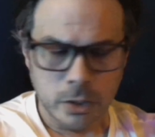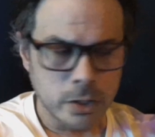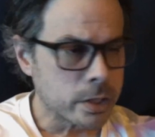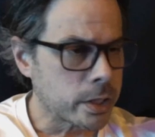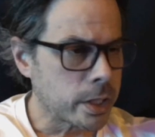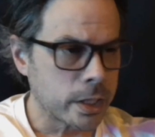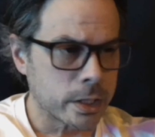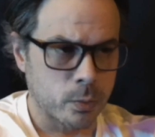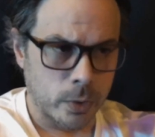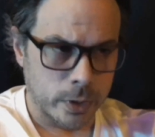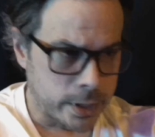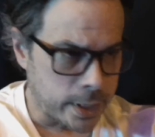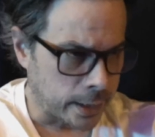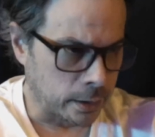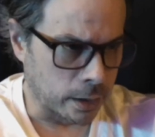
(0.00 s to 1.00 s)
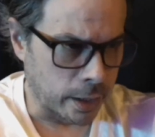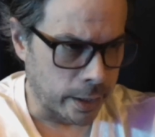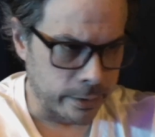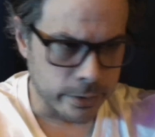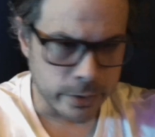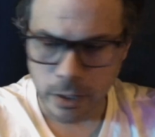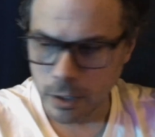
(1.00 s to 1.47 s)
just things with
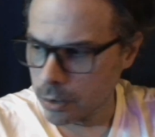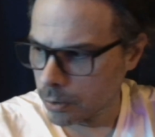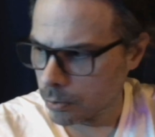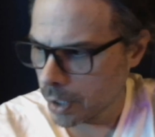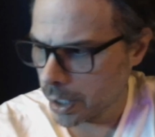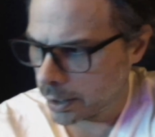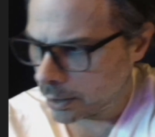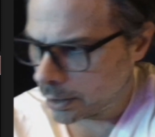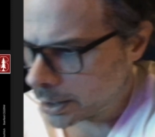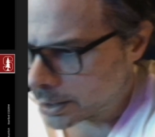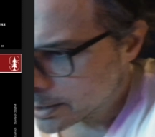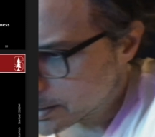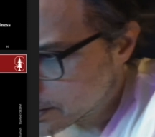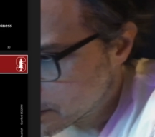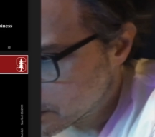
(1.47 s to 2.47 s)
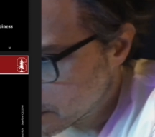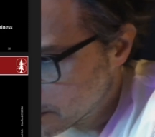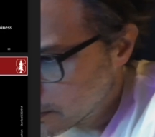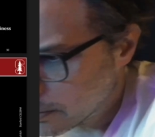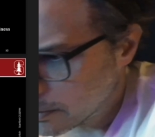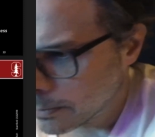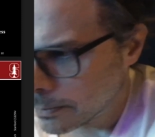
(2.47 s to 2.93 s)
deadlines, right? It's